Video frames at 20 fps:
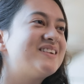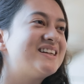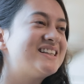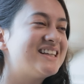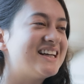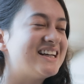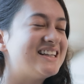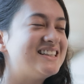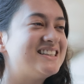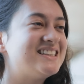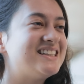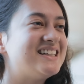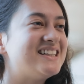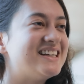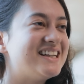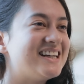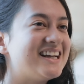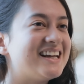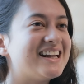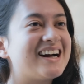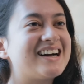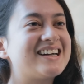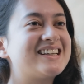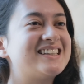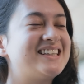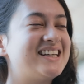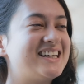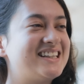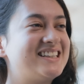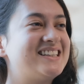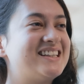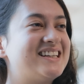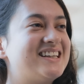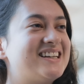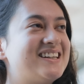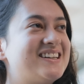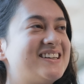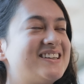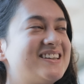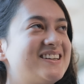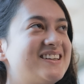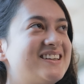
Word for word: me to engineering and architecture